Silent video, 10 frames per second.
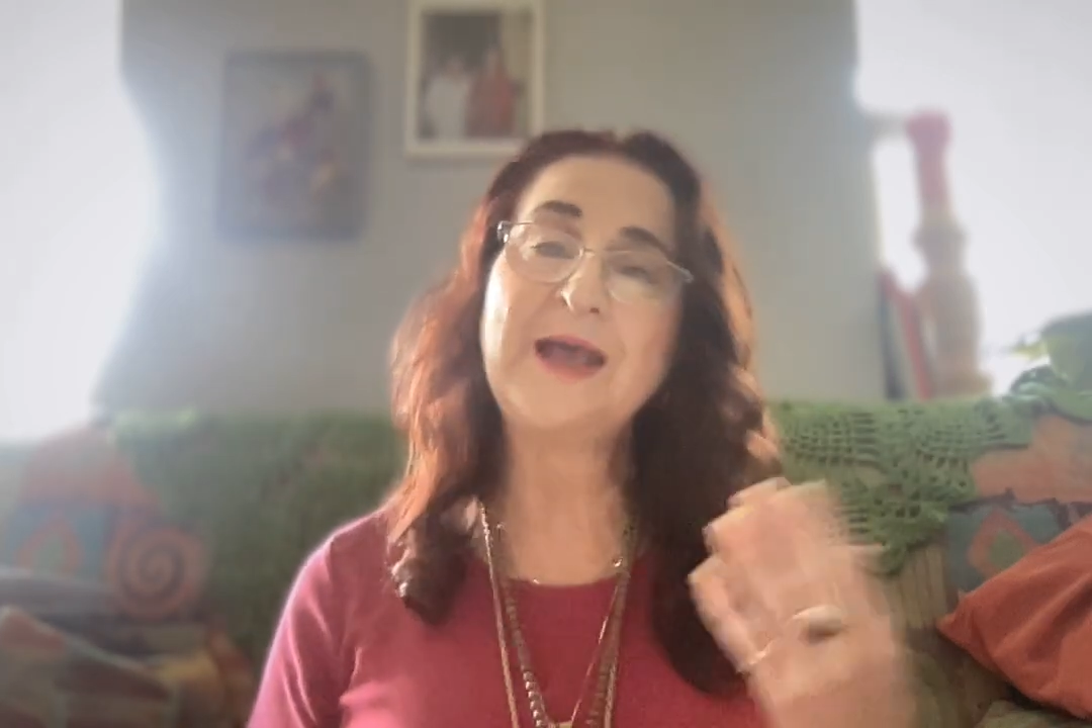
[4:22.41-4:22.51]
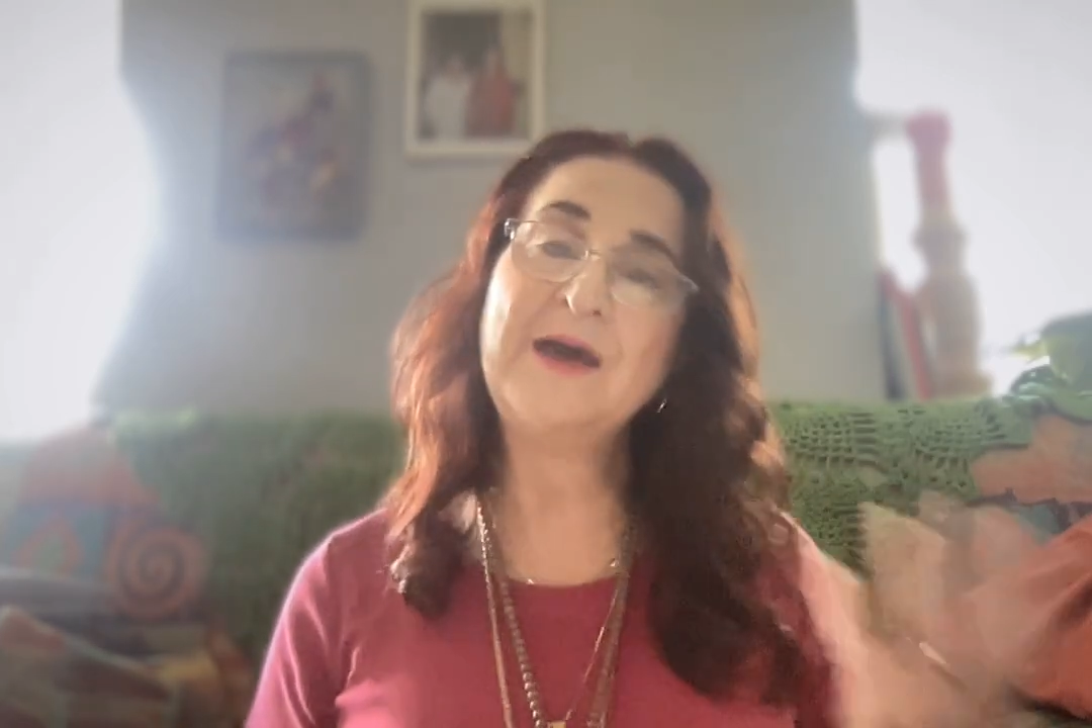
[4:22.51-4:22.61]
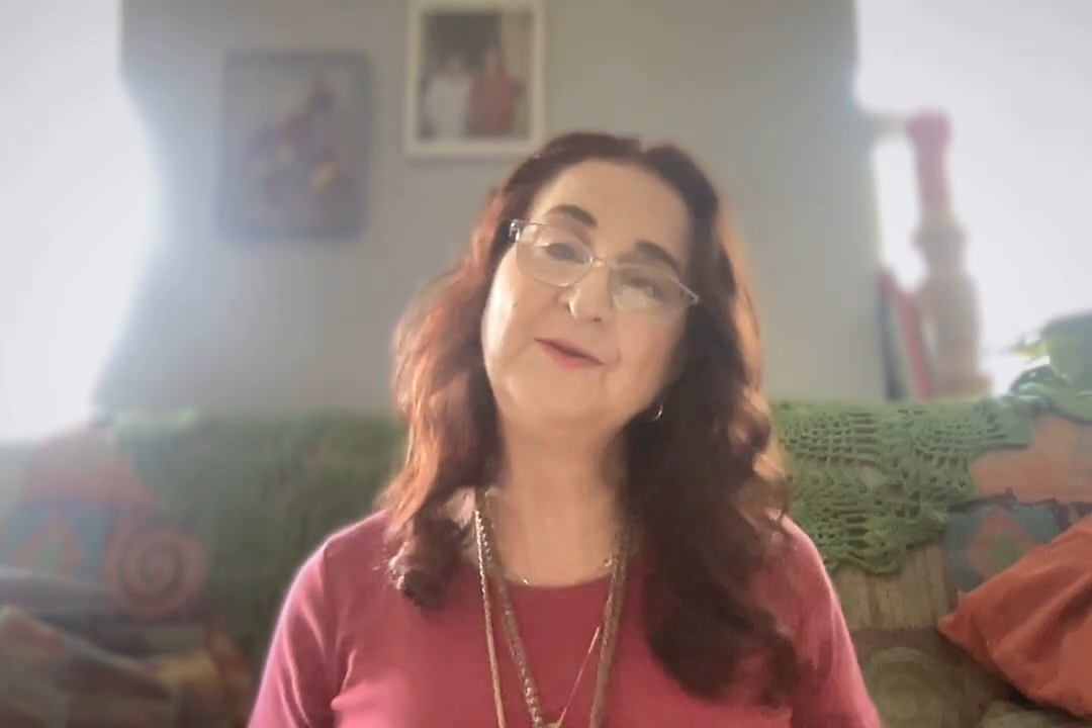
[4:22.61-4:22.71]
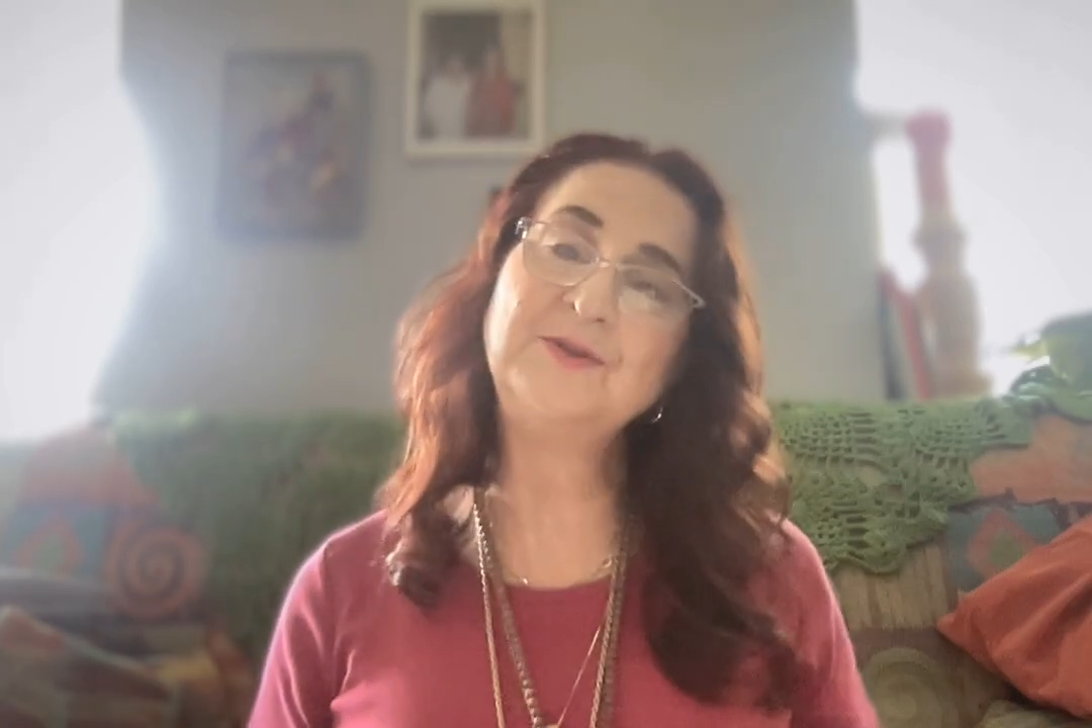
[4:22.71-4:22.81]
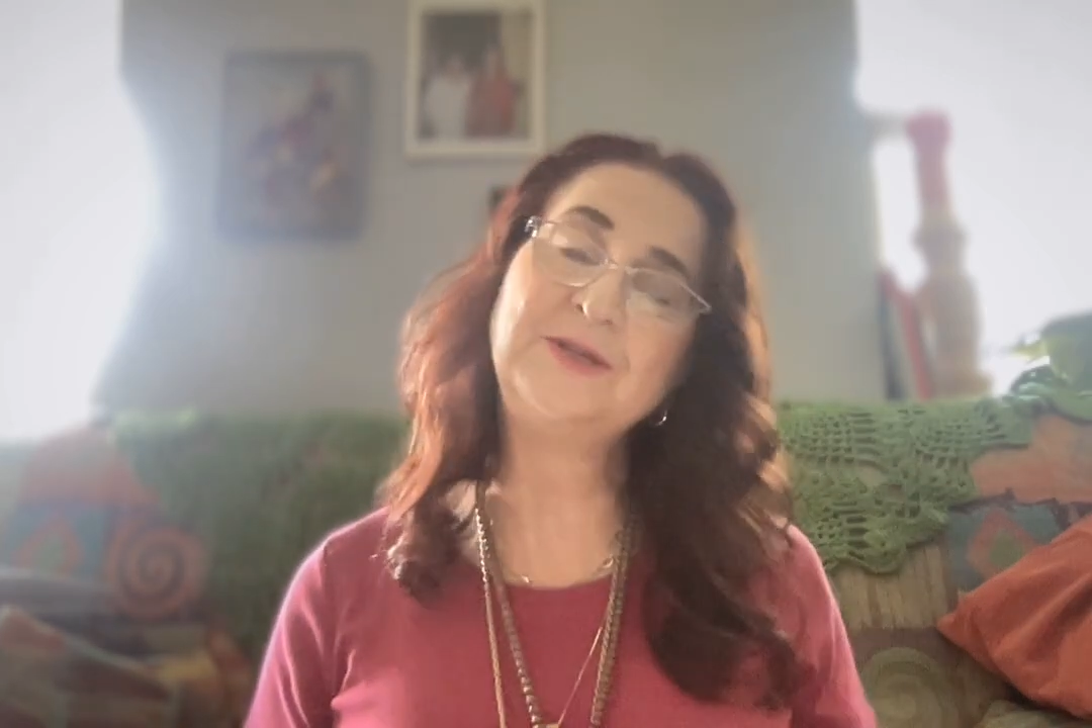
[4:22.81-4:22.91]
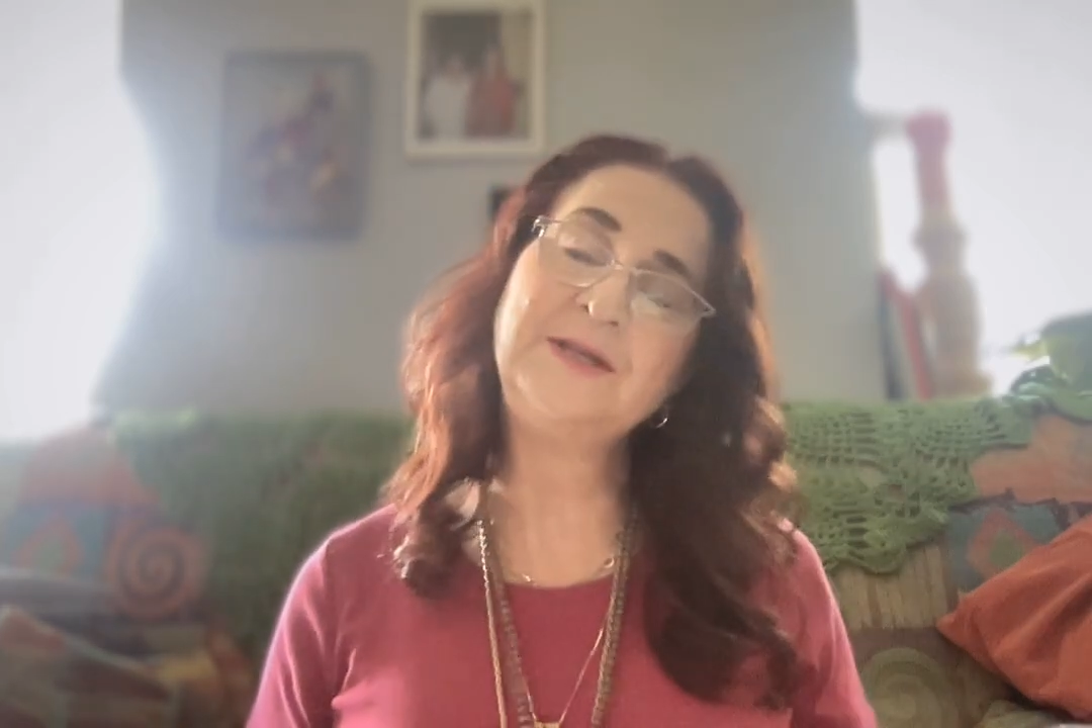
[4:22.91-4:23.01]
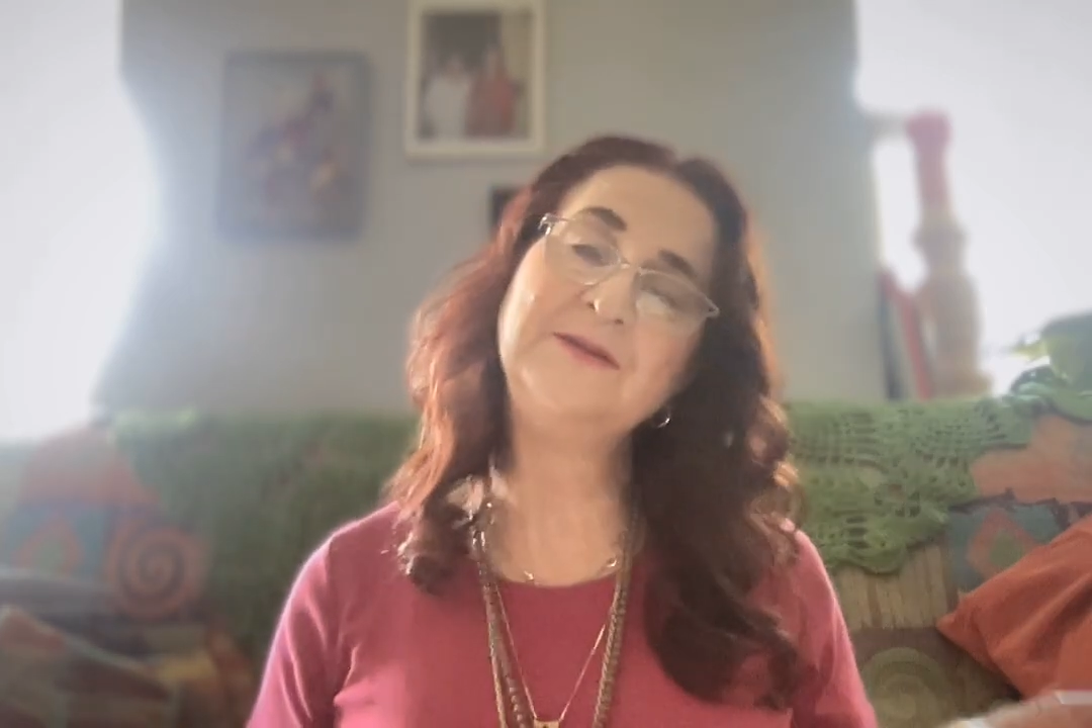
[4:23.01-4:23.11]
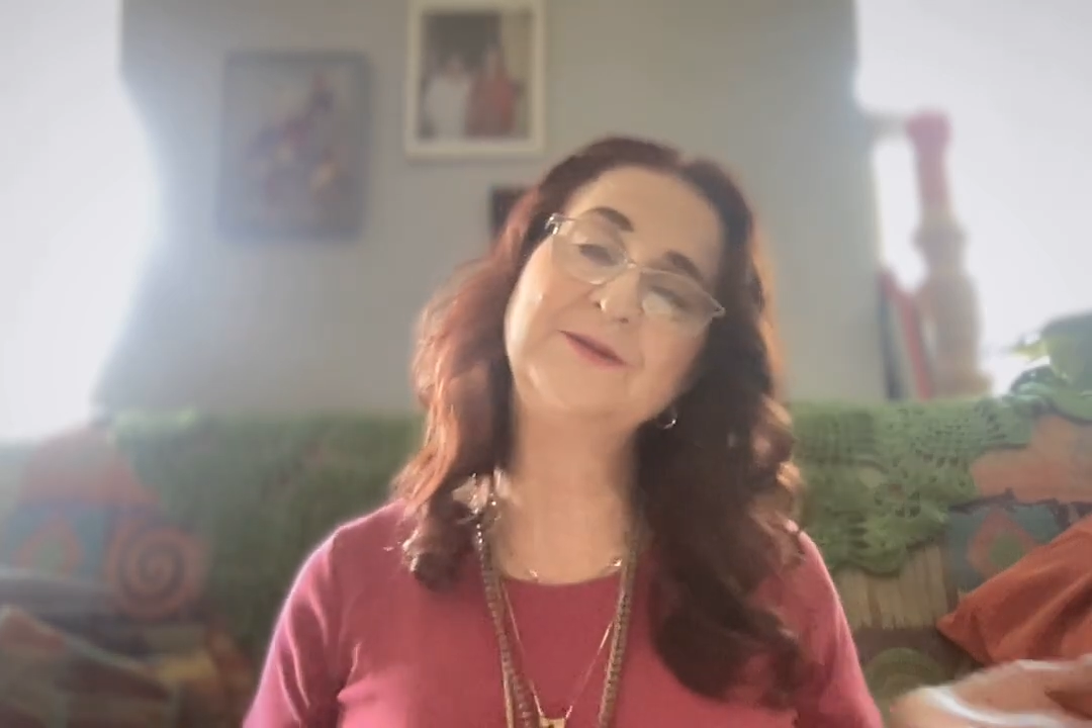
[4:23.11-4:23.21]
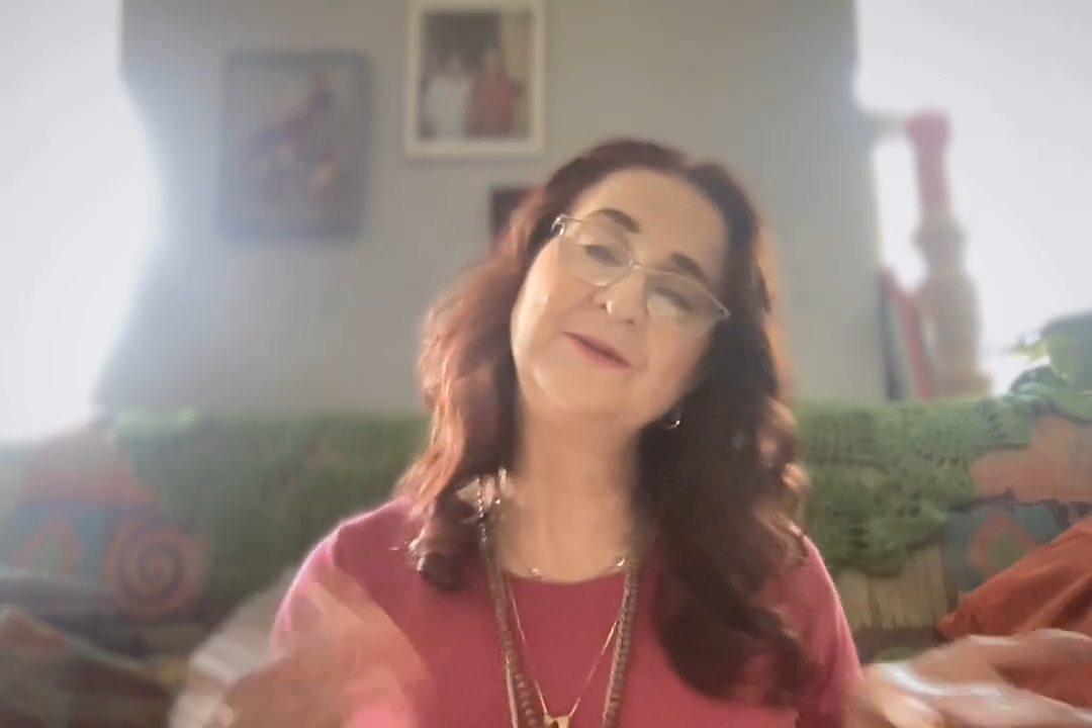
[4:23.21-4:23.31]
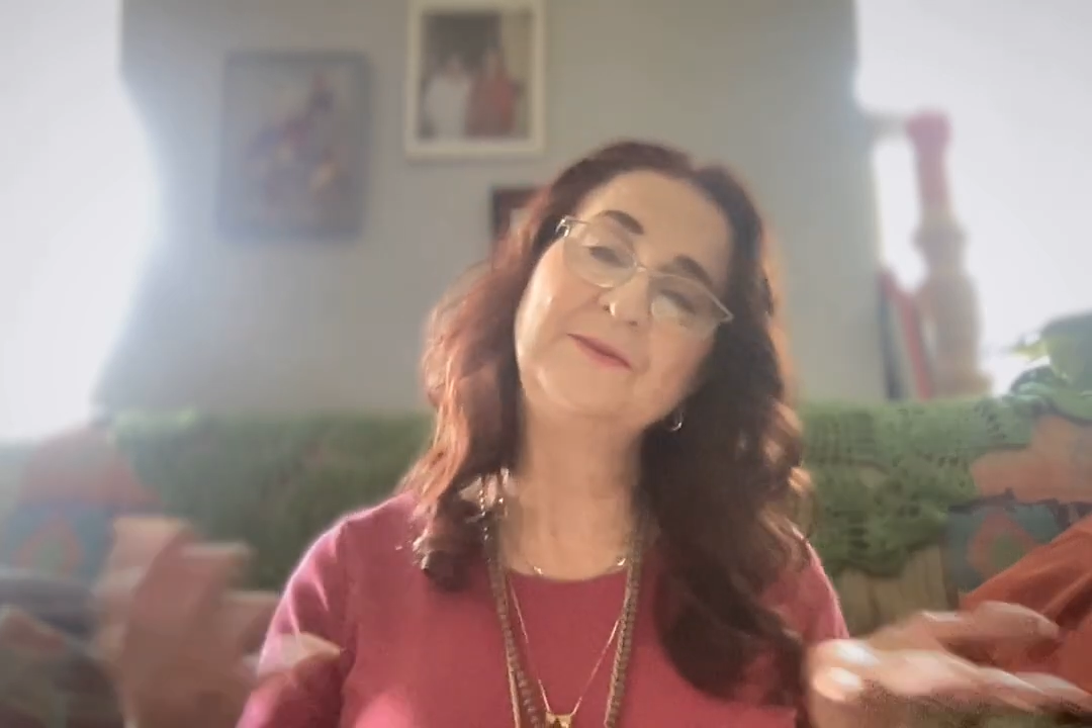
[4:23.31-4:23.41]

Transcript: energies